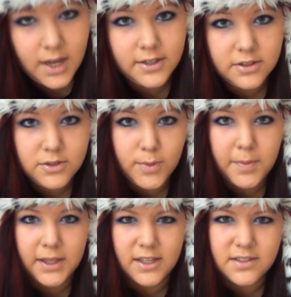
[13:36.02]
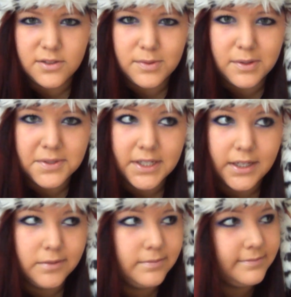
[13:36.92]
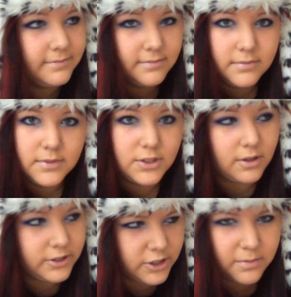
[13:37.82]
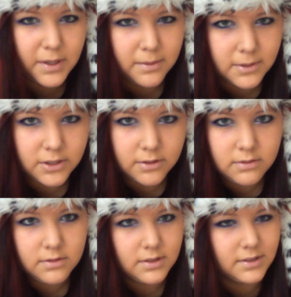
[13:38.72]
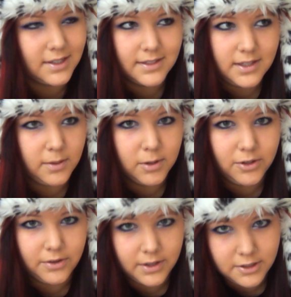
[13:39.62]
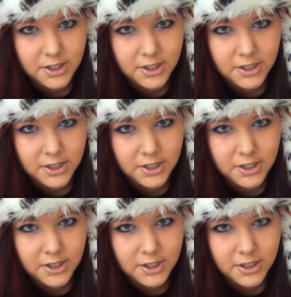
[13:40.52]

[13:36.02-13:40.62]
I took swimming lessons when I was a kid, so I should be able to, unless they weren't doing their